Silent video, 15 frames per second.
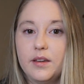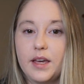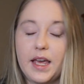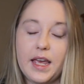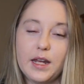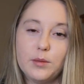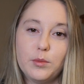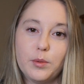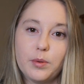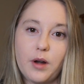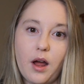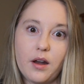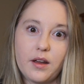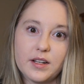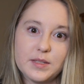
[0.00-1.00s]
animal
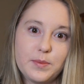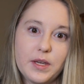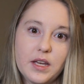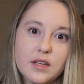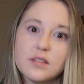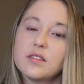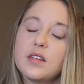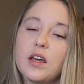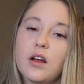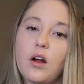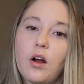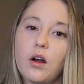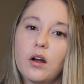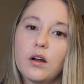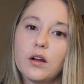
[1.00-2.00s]
products because they
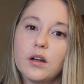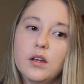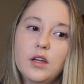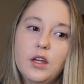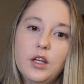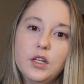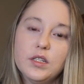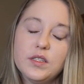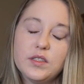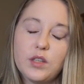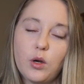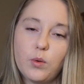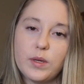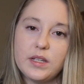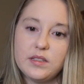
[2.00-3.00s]
are
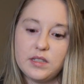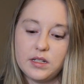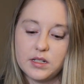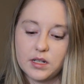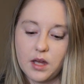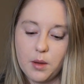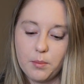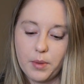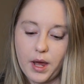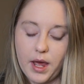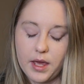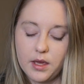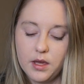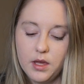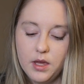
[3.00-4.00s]
so easy to come by.